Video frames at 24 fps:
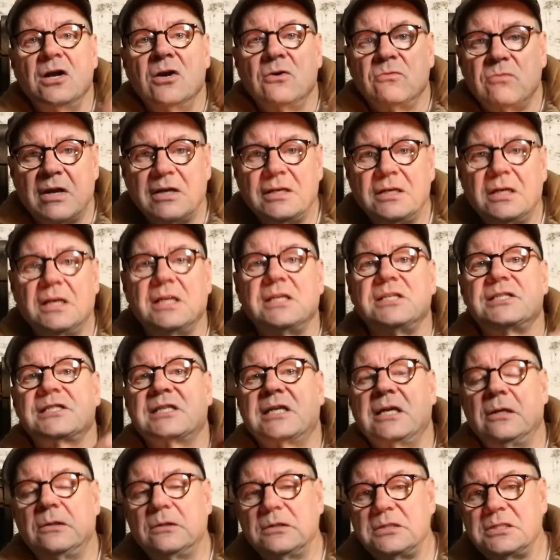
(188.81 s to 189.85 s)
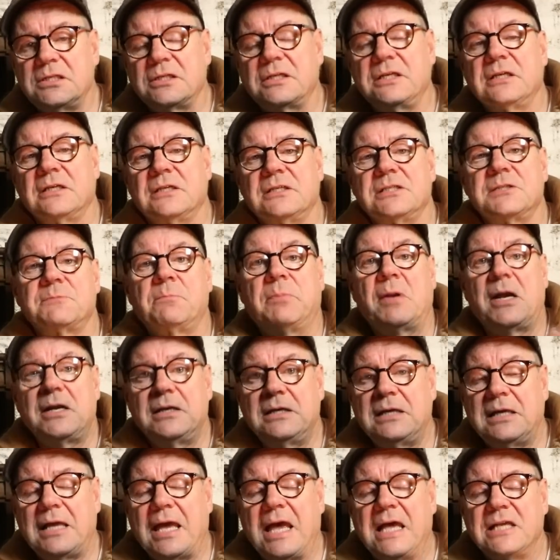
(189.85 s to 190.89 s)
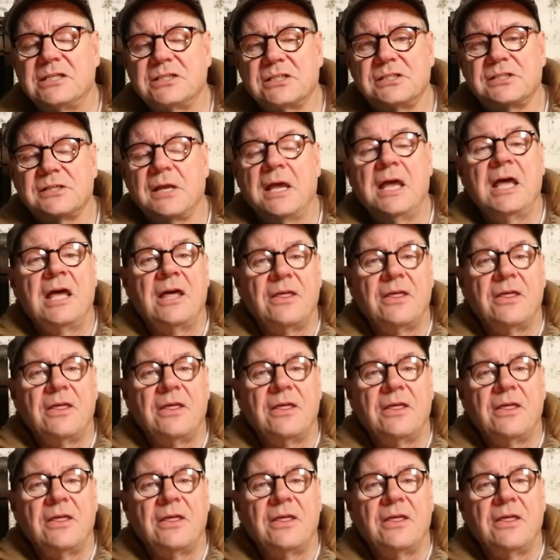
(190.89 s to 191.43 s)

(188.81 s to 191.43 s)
rundlets, kilderkins, blood casks,